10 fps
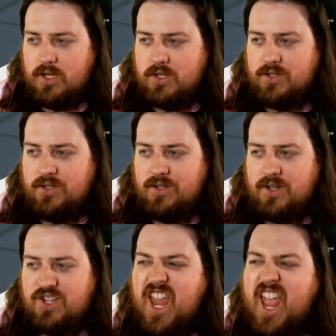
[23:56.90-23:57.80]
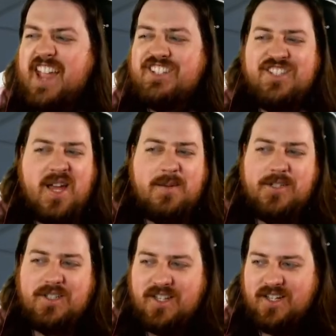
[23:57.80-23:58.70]
She hates Diamond
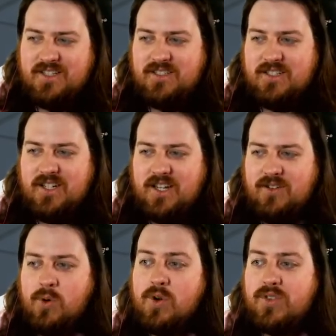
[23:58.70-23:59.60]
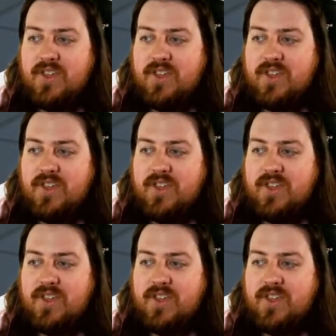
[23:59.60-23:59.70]
Clan or the